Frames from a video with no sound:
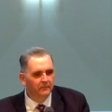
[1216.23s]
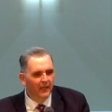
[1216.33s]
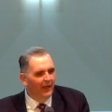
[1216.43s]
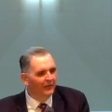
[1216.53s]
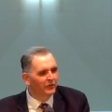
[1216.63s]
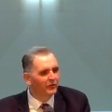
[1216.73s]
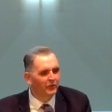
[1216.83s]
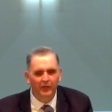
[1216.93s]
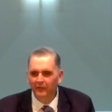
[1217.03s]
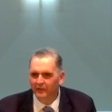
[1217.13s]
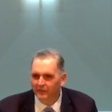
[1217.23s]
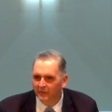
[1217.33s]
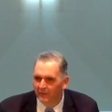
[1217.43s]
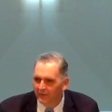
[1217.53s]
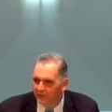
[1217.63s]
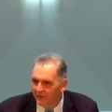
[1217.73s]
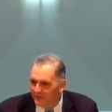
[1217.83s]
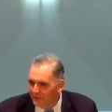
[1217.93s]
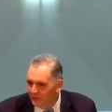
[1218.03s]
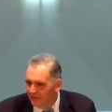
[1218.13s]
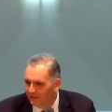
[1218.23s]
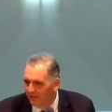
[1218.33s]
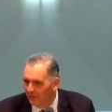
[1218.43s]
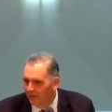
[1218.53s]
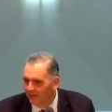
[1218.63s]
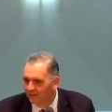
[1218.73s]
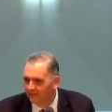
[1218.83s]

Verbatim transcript: It's just curious to me that Jesus said it that way.